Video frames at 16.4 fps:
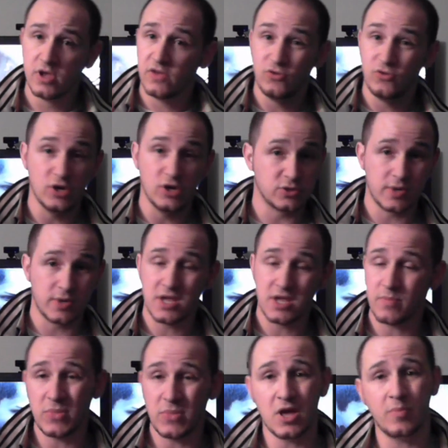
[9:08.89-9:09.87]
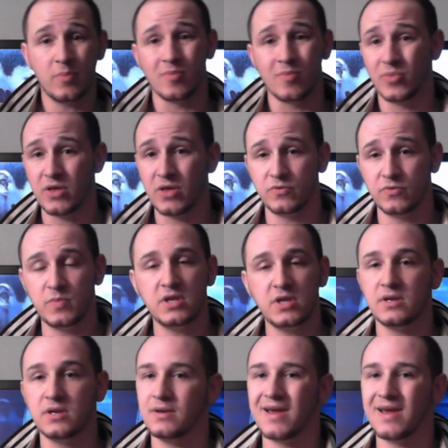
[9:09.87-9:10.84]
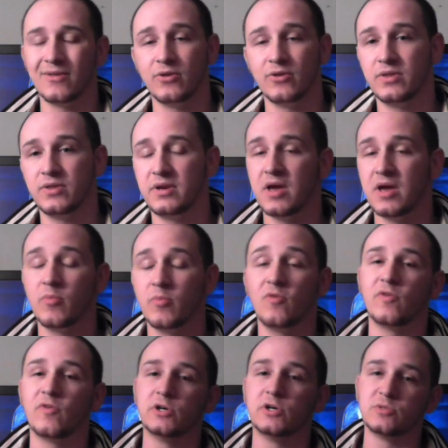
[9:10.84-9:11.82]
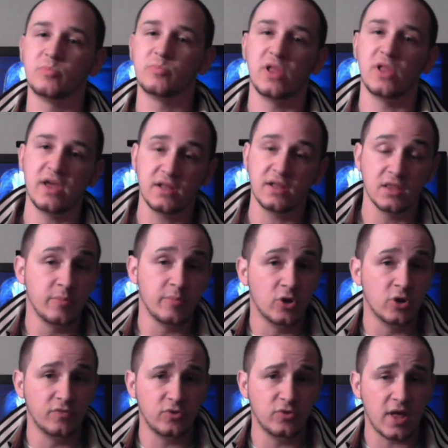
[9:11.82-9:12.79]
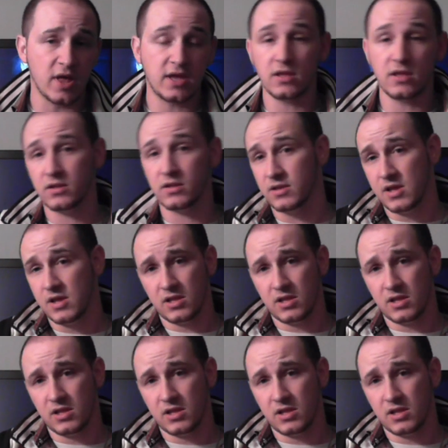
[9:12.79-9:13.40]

If you guys want to hit me up and play with me, download the demo first, play it. Let me know if you like it.